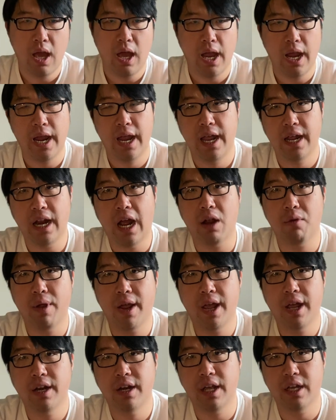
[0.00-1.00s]
And
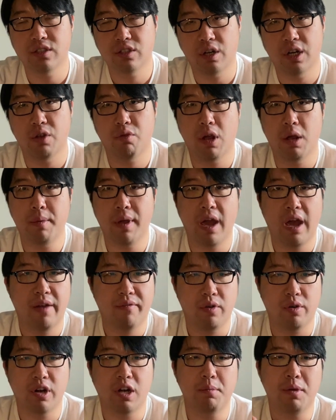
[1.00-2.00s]
Iran and Saudi Arabia have
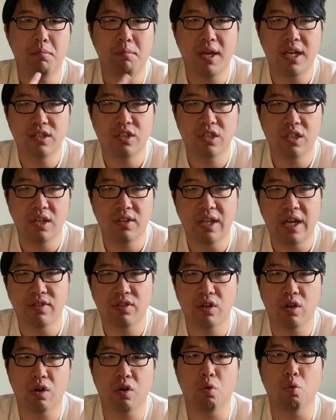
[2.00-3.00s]
already been mentioned that
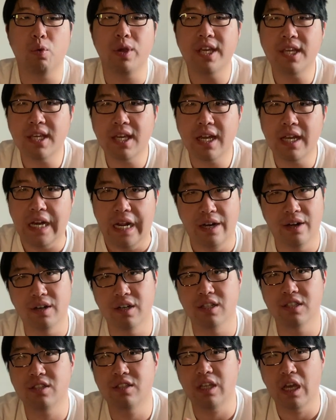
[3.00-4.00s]
they're weakened and in
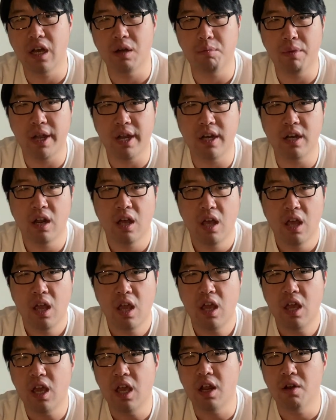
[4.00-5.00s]
a stalemate
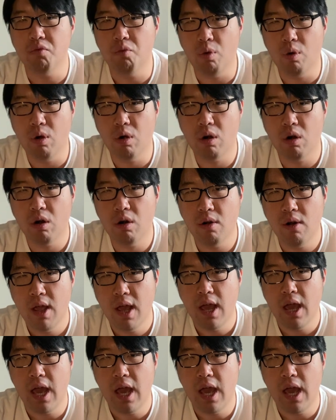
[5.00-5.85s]
in war.